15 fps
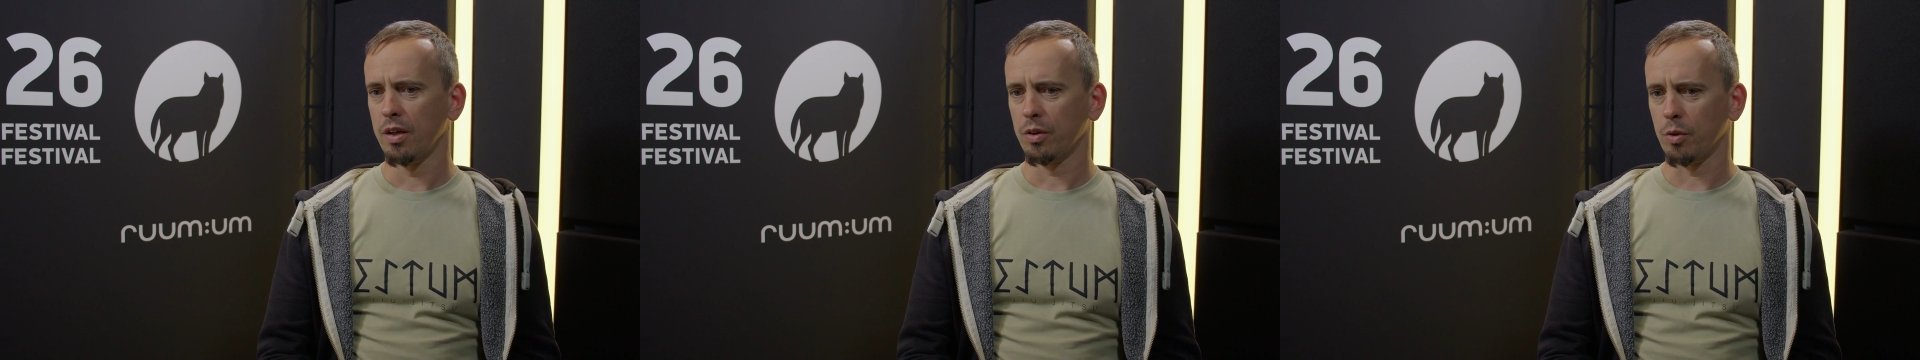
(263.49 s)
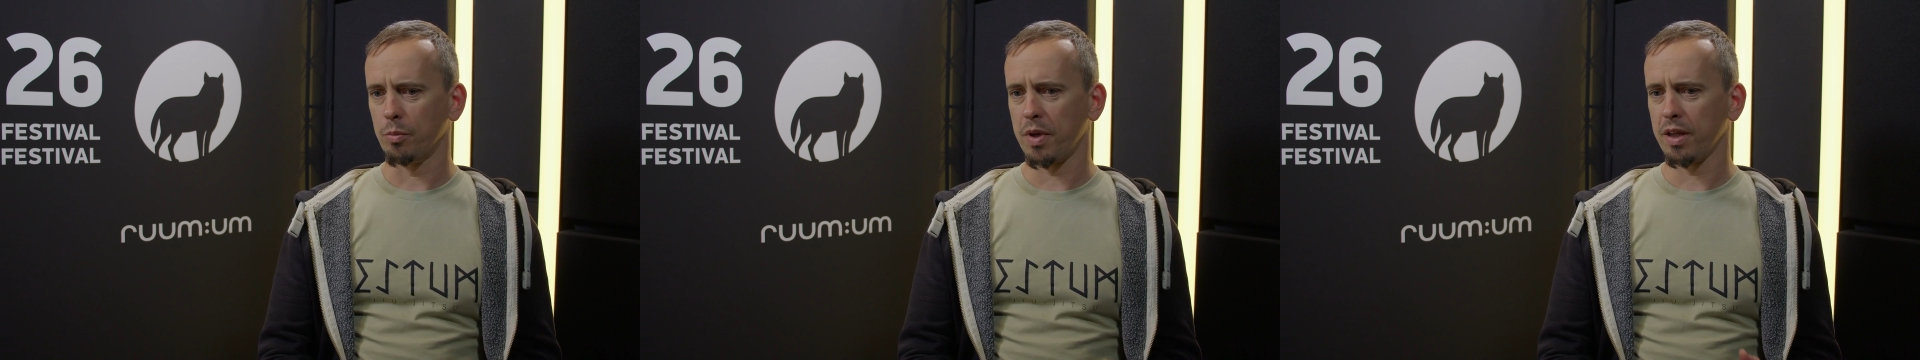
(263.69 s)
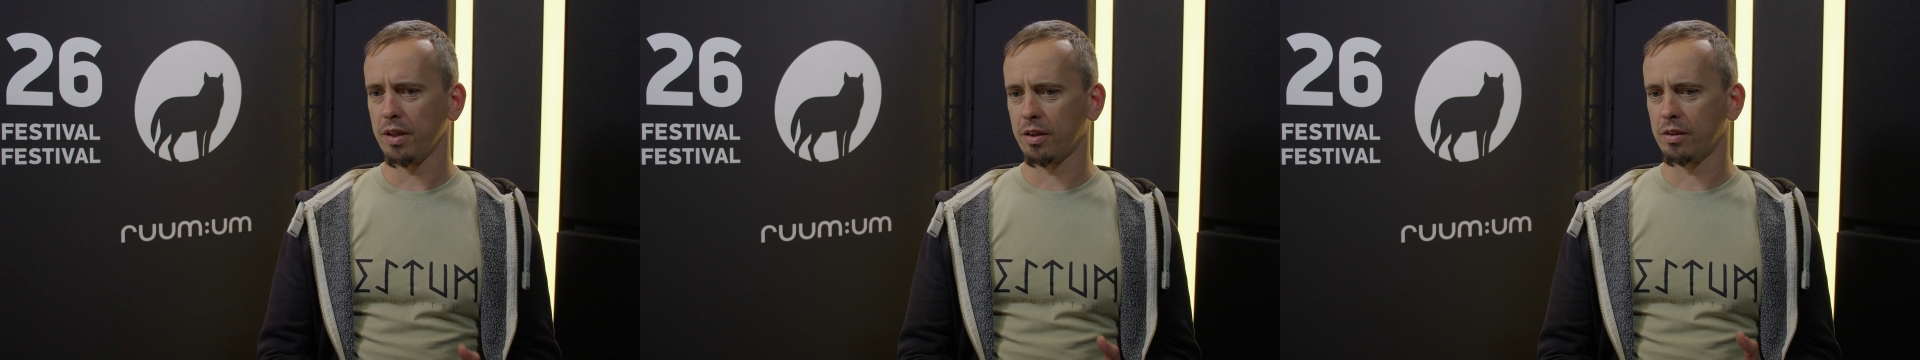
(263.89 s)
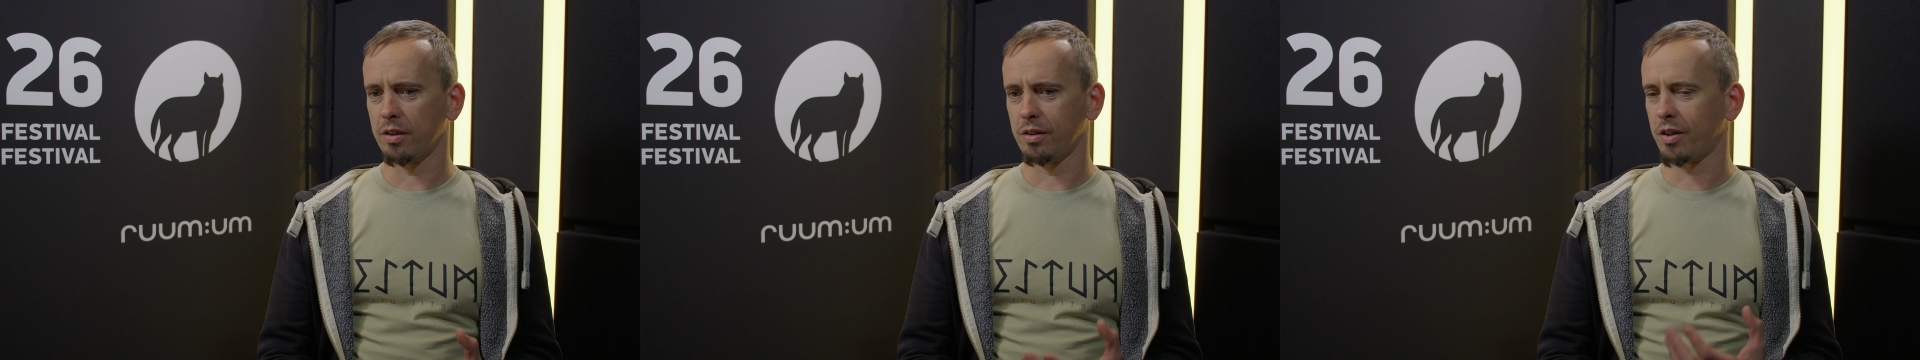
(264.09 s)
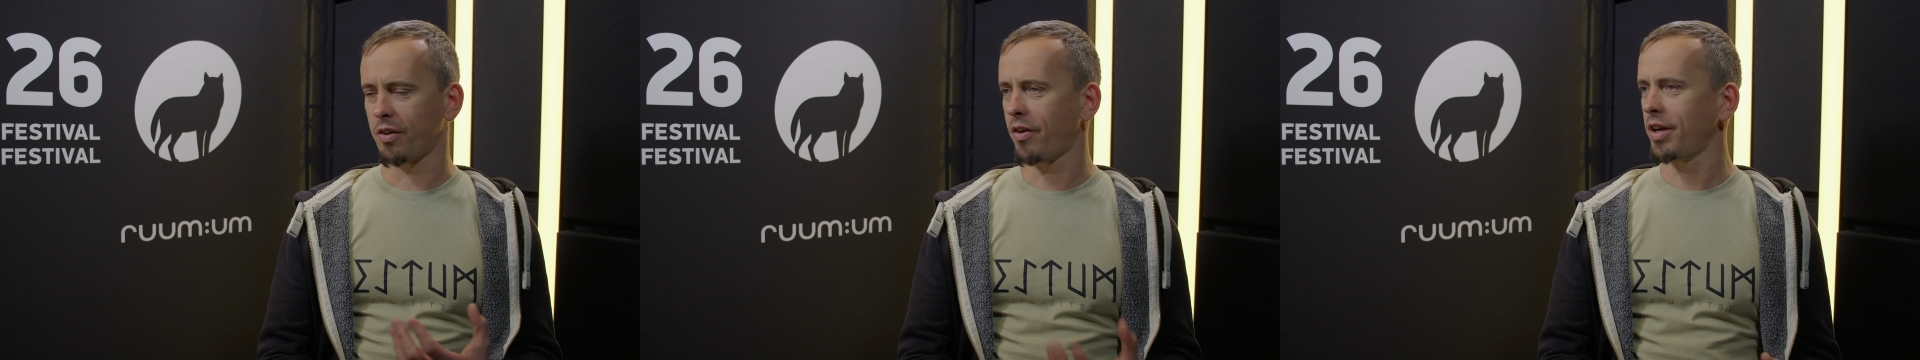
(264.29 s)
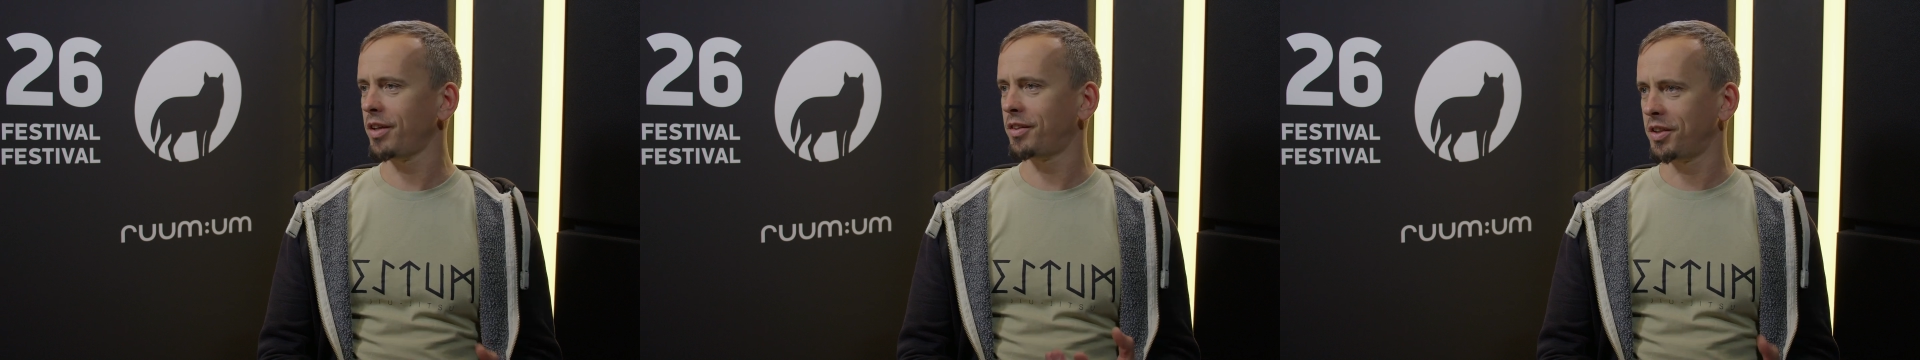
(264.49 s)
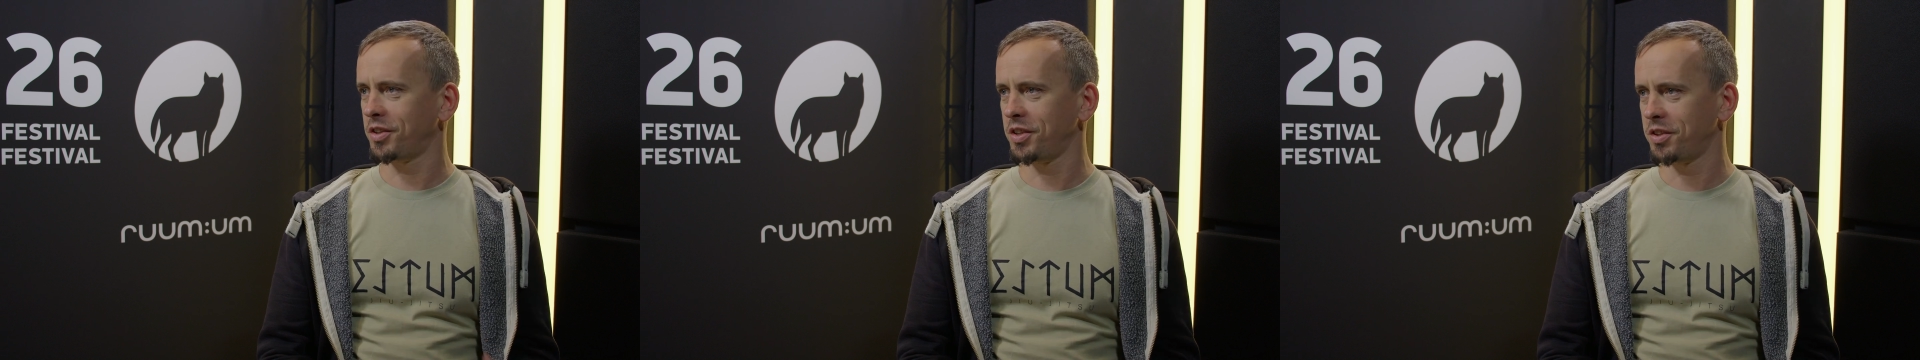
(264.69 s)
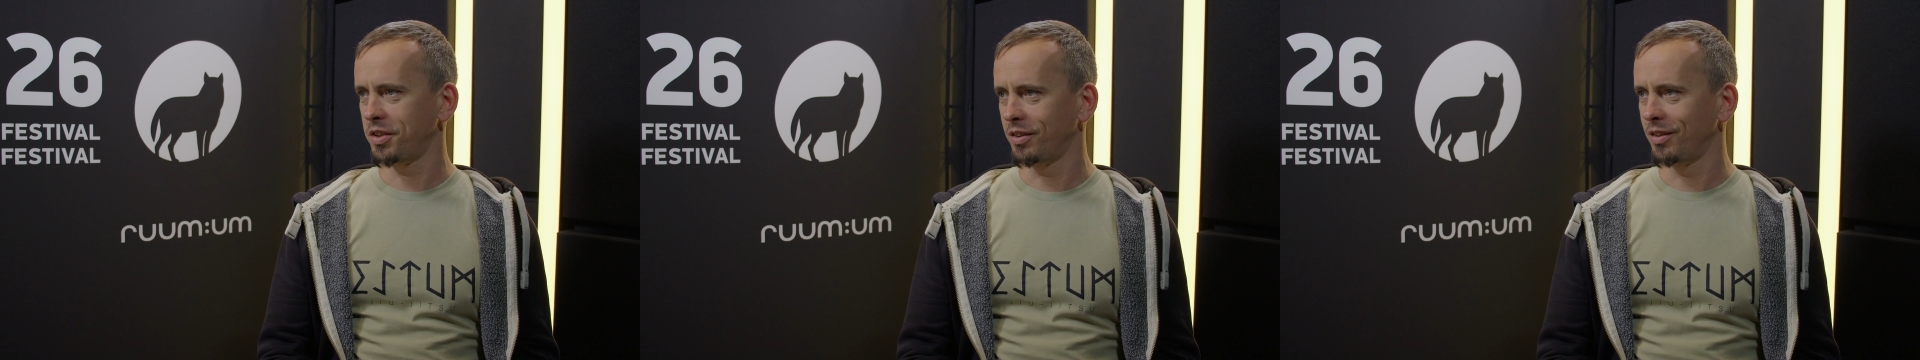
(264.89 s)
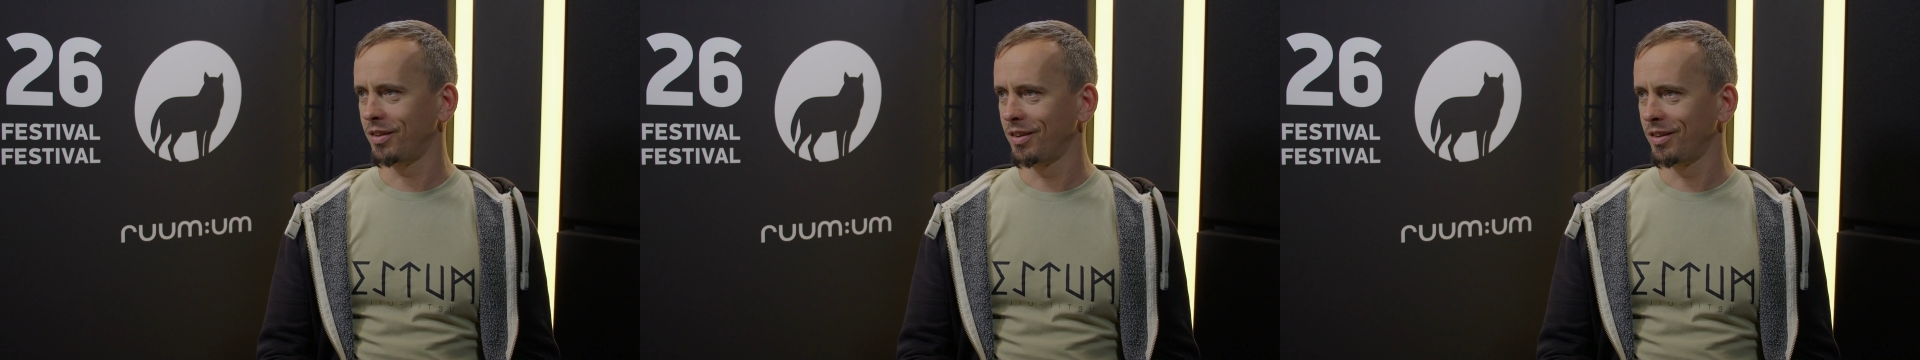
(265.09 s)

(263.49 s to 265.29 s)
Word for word: to make the right decision.